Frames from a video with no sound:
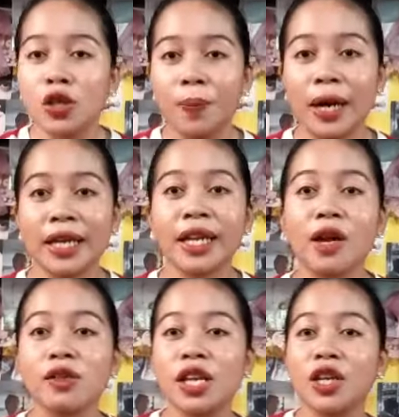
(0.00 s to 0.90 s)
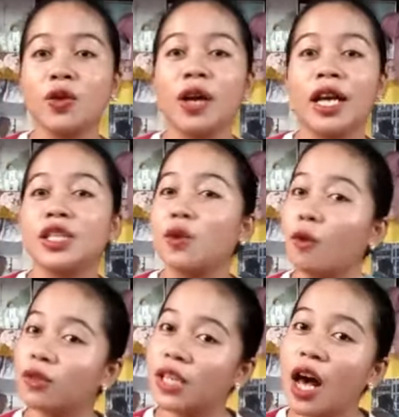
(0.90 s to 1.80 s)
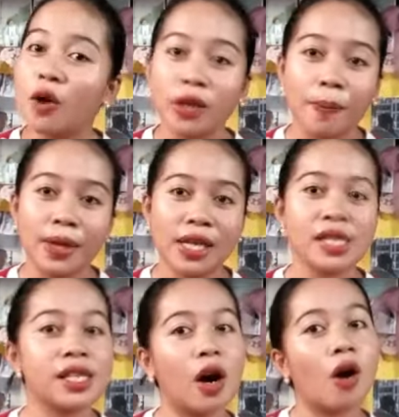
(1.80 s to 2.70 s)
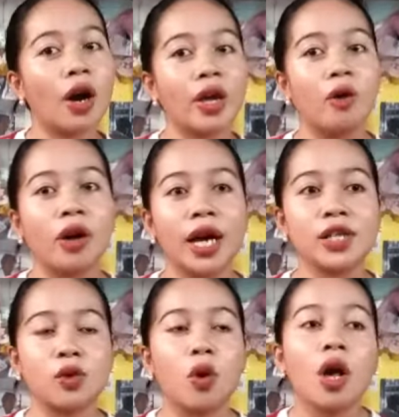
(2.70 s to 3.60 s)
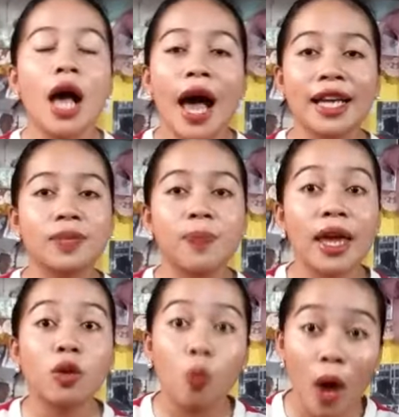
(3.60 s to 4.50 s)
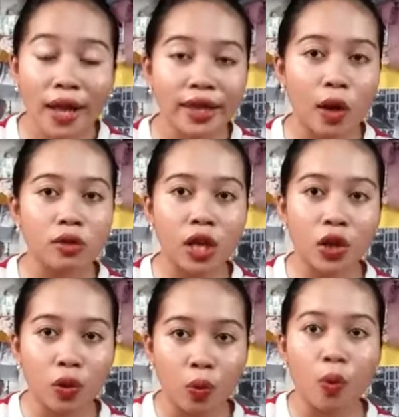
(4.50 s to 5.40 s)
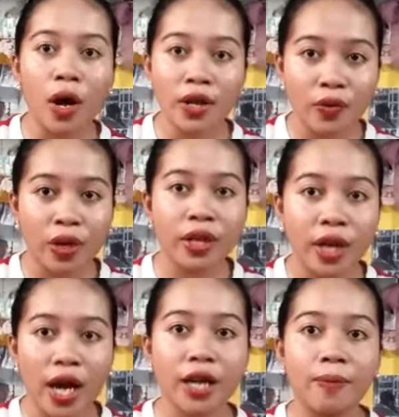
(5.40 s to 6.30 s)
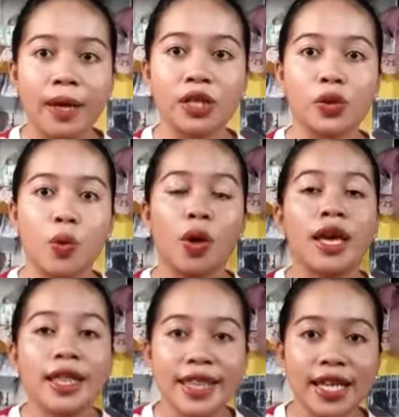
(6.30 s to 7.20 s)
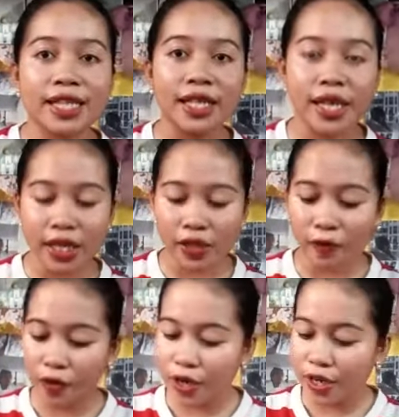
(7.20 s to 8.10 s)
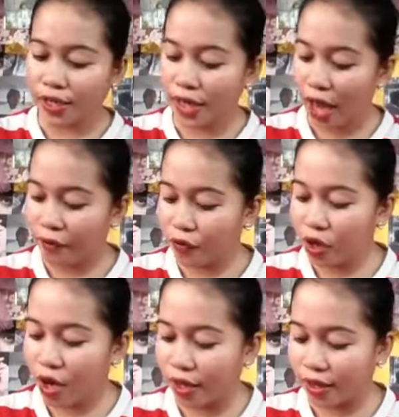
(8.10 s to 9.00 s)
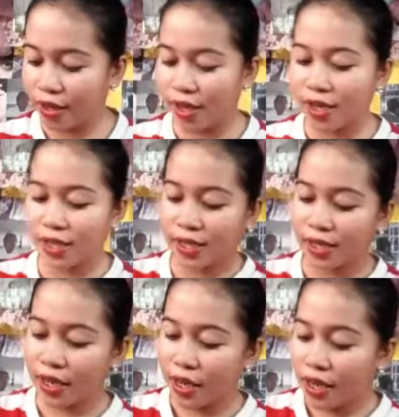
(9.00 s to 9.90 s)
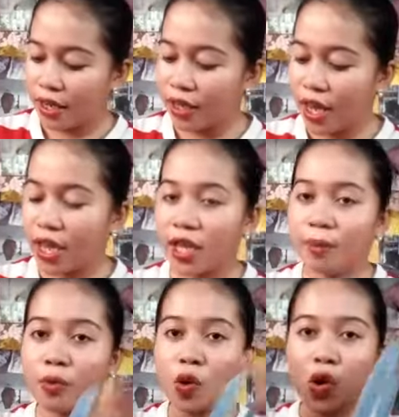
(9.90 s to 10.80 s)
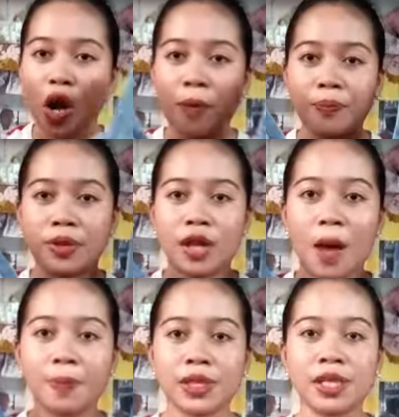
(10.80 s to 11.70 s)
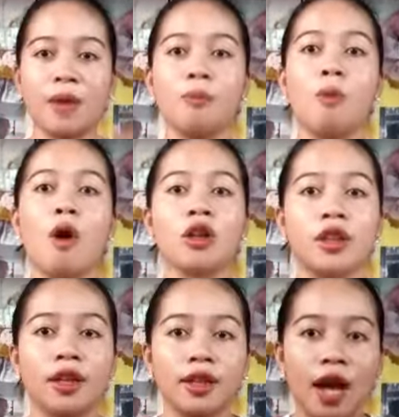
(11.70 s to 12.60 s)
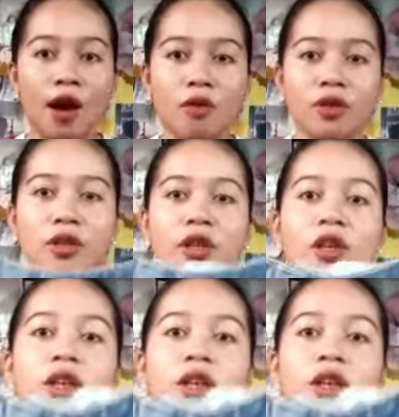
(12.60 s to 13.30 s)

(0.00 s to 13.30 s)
so ipakita na ko sa inyo guys kung unsa ako napalit sa okay. So I spend 1,200 nga, di ba? So this is first I've got this denim crop tops na button down.